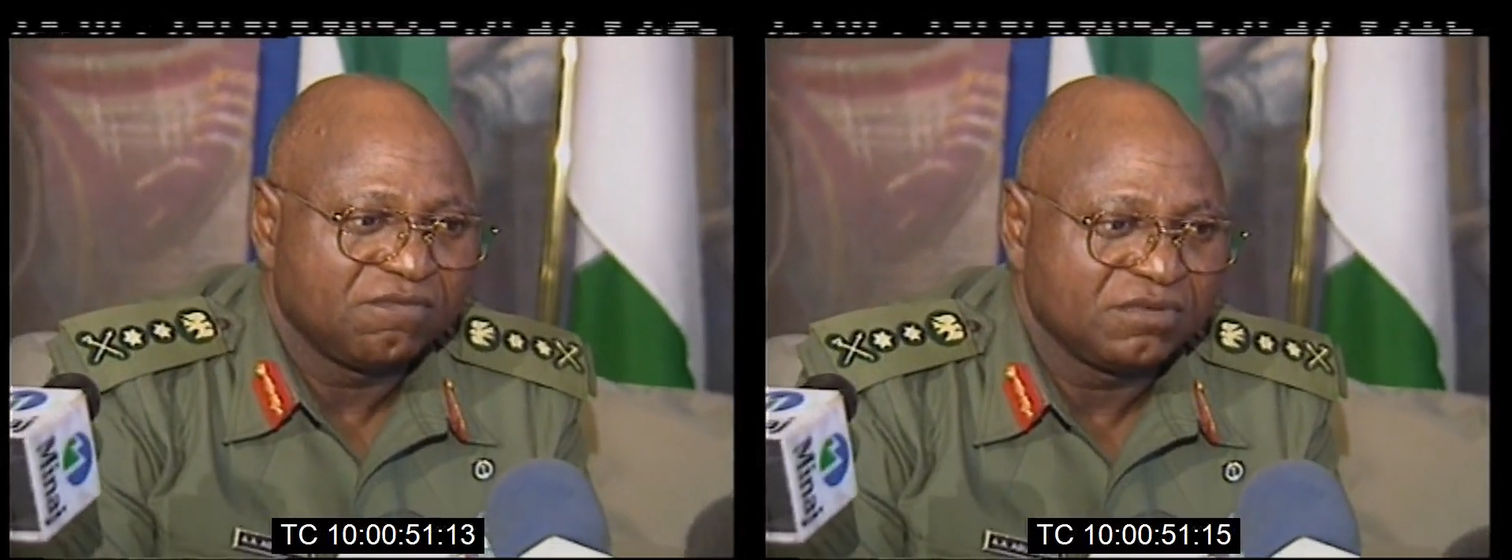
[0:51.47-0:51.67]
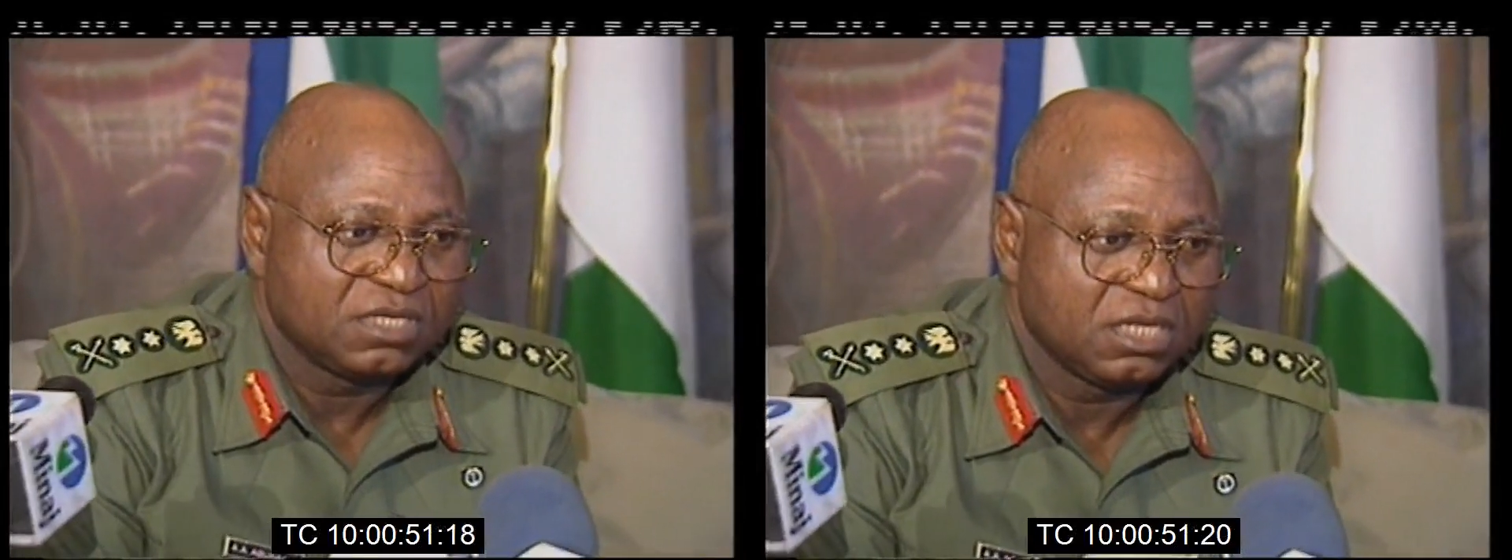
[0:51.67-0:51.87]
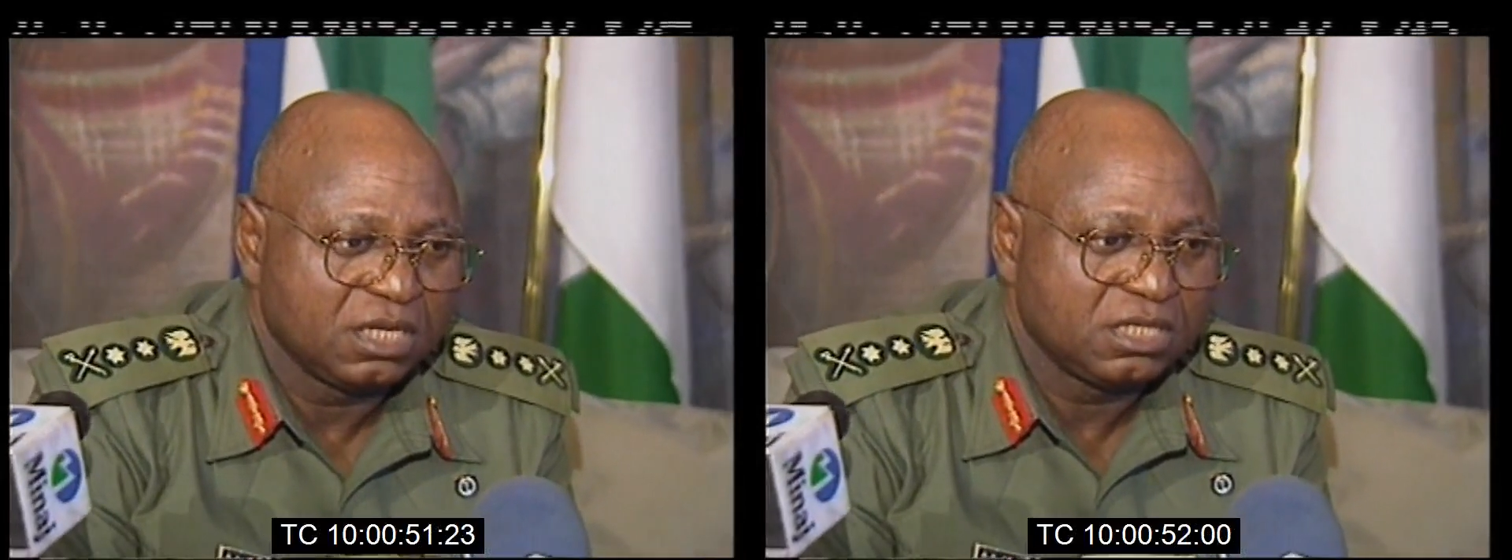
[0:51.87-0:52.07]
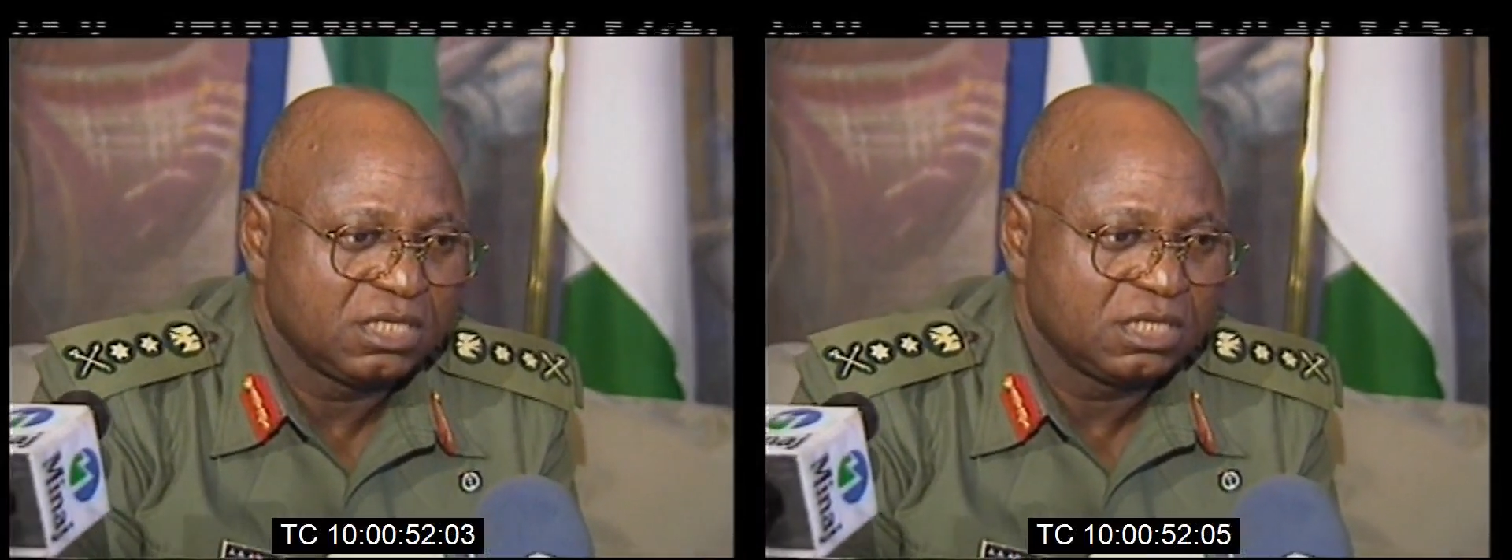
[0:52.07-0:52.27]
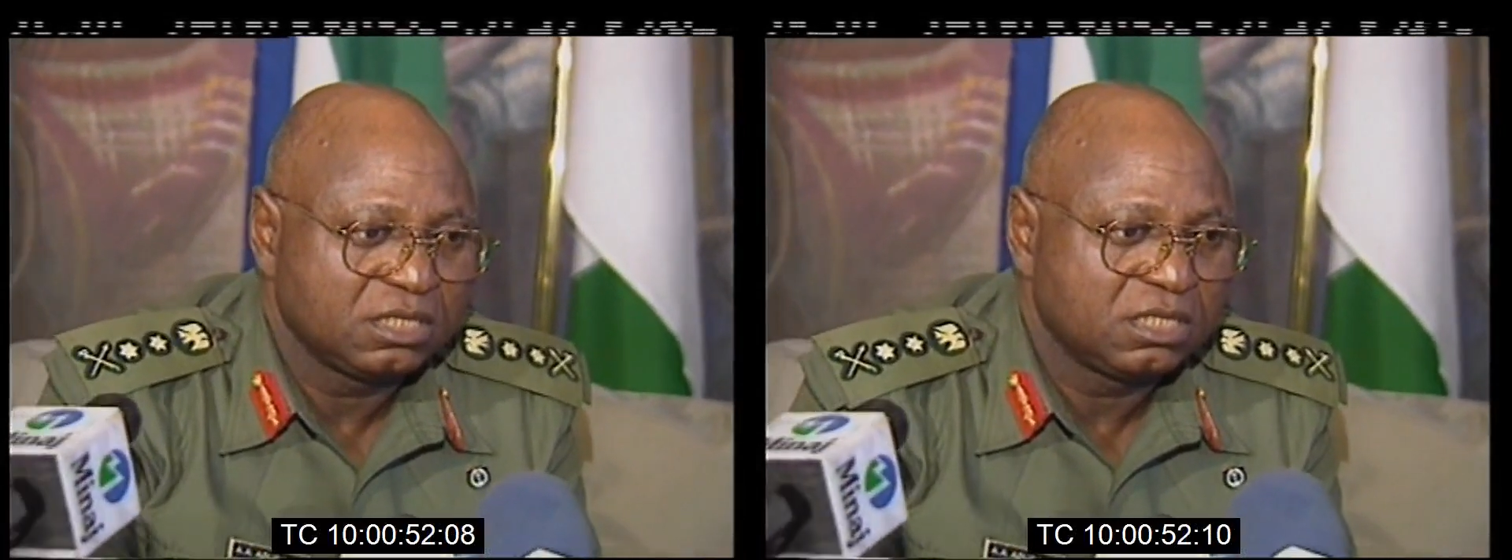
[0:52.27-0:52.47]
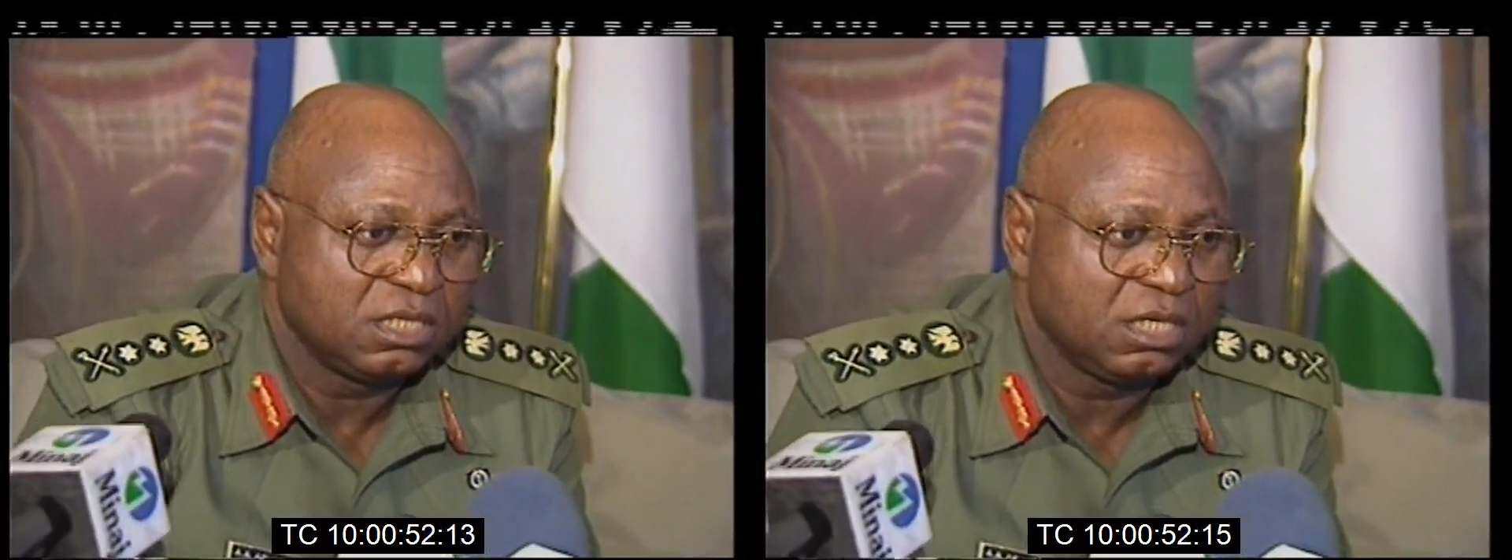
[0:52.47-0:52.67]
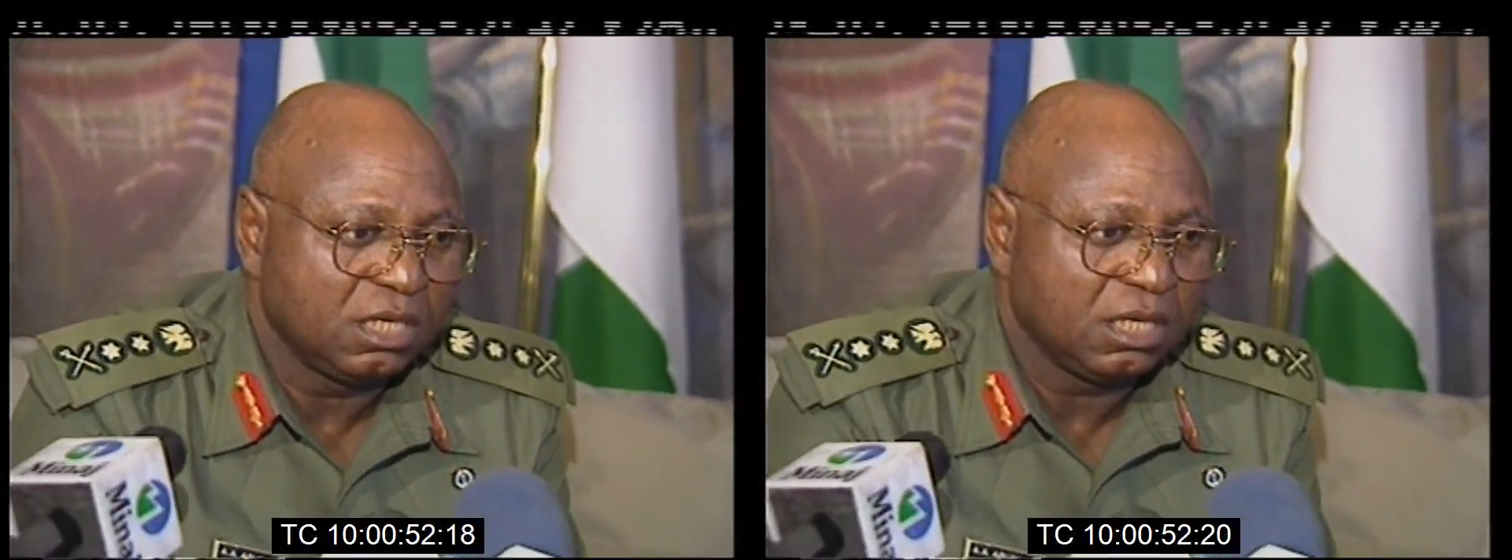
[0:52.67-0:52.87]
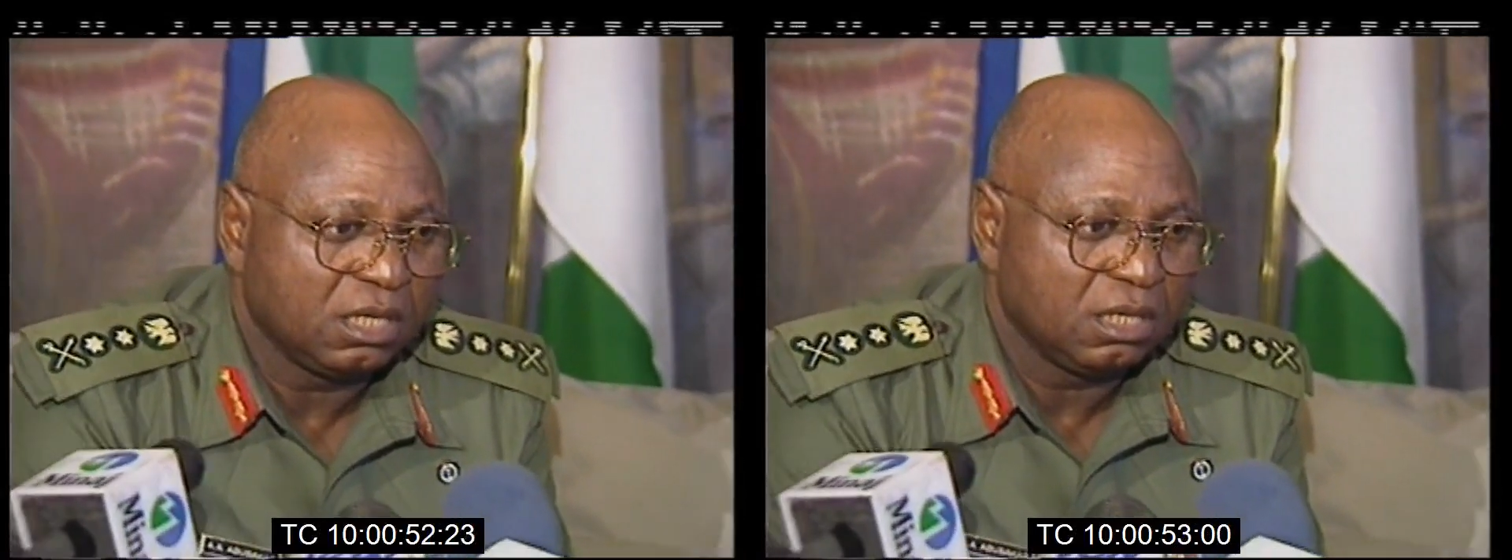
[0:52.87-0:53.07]
facilities,
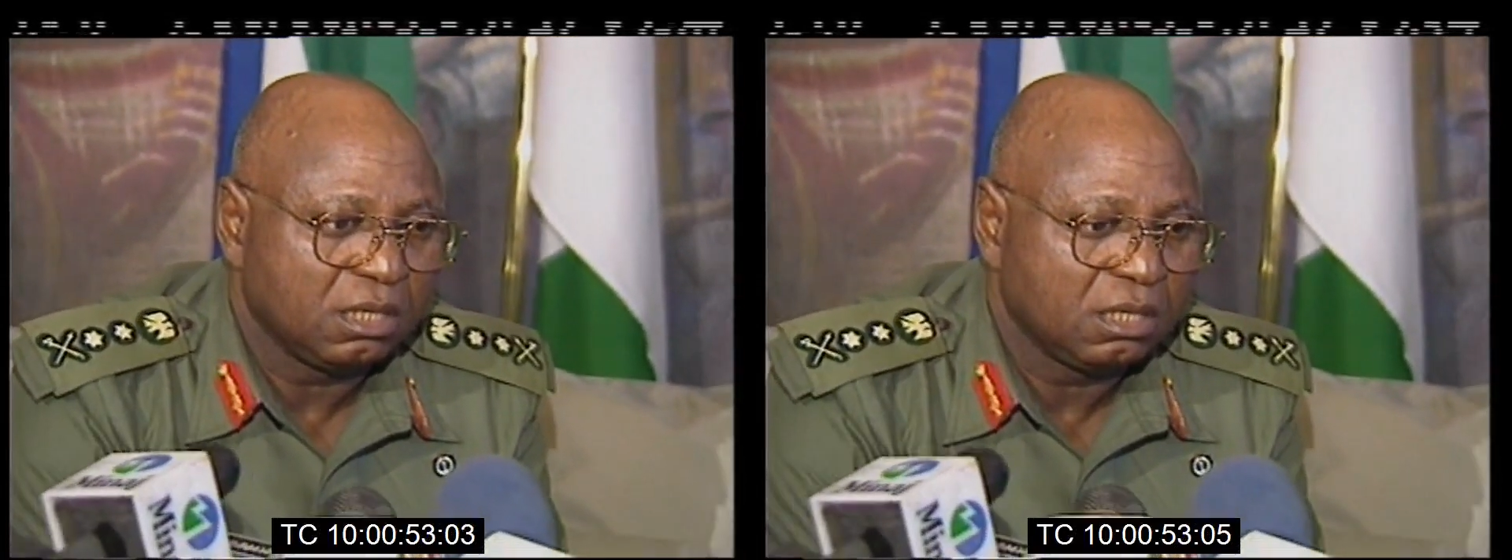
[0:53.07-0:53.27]
the